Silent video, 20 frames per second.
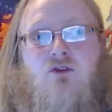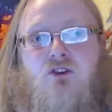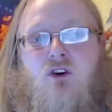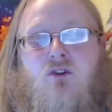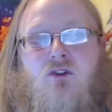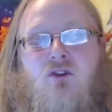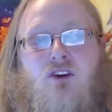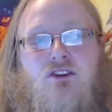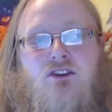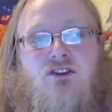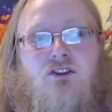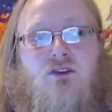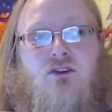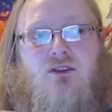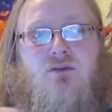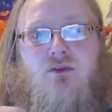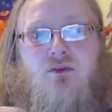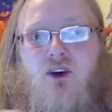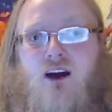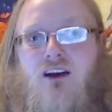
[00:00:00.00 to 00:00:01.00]
all look so
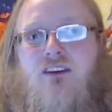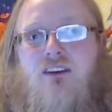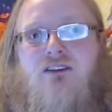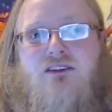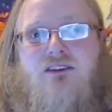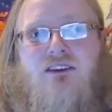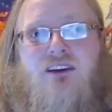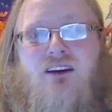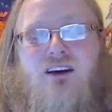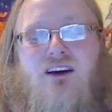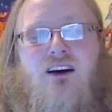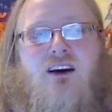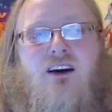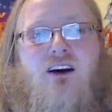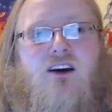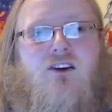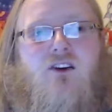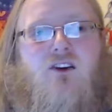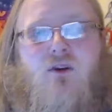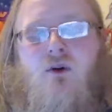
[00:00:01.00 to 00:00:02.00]
depressed.
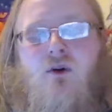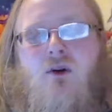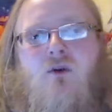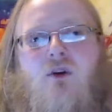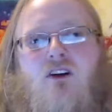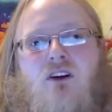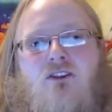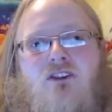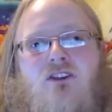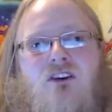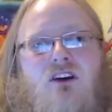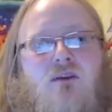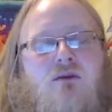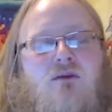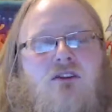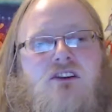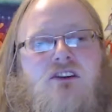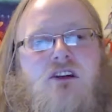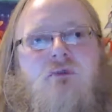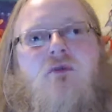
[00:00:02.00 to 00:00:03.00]
Nobody wants to come
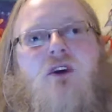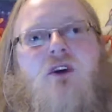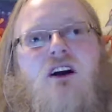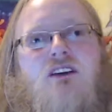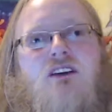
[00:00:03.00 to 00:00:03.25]
see depressed